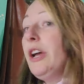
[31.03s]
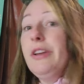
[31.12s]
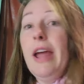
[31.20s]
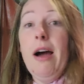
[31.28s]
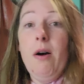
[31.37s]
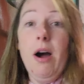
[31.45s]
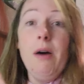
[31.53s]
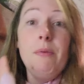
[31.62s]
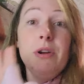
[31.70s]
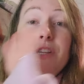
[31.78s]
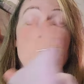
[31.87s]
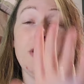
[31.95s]
Now, I
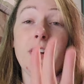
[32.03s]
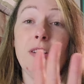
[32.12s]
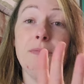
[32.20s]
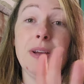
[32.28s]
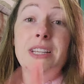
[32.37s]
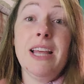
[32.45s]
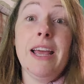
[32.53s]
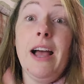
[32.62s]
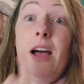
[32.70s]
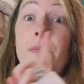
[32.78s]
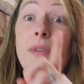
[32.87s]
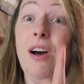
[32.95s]
want to start off by saying
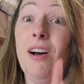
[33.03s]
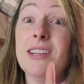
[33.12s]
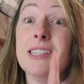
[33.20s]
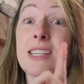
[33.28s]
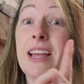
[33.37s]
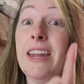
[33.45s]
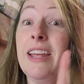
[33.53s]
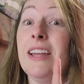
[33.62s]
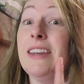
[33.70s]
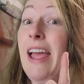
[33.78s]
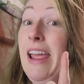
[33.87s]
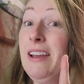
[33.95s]
I'm not setting
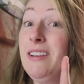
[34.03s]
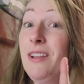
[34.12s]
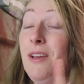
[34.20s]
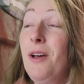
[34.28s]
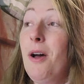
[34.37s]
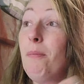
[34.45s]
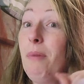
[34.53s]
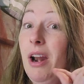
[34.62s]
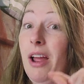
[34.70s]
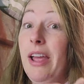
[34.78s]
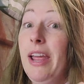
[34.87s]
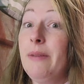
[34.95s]
a date, but
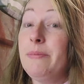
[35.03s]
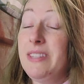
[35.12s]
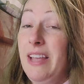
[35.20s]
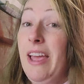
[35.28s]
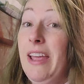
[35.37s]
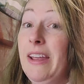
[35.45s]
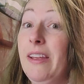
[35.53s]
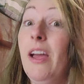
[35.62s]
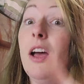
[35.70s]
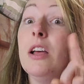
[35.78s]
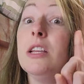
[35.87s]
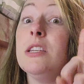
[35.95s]
I am saying
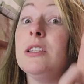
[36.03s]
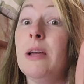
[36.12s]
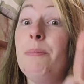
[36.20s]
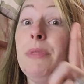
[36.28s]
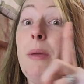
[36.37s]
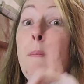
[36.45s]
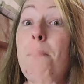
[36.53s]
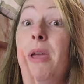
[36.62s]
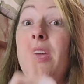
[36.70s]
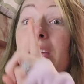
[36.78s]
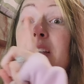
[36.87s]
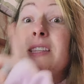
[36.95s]
something
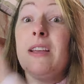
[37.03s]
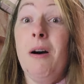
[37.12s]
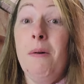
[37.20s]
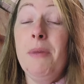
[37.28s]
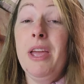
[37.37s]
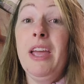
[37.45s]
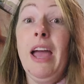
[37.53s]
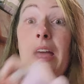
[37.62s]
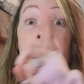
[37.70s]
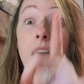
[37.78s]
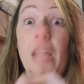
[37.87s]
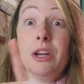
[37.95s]
big is coming
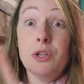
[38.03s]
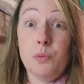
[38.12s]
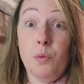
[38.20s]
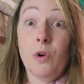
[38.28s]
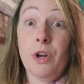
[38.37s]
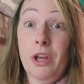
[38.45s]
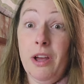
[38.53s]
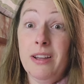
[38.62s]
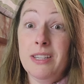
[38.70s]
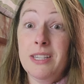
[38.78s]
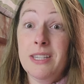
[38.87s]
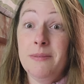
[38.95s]
and God is warning
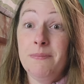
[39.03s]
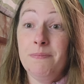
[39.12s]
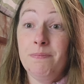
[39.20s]
us.